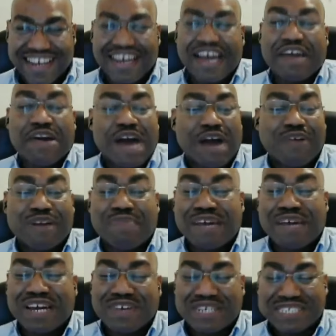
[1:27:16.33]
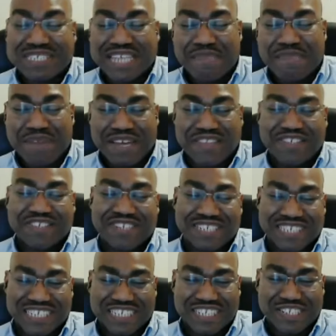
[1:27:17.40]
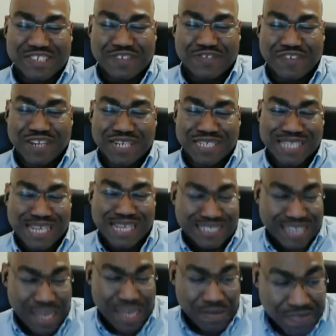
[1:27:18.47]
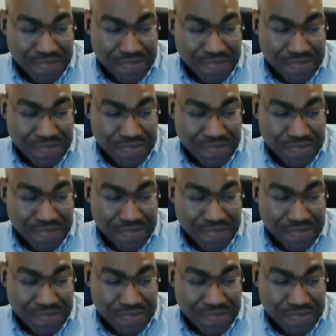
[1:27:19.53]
Hey, I want to make a quick statement in the transition to fitness landscape.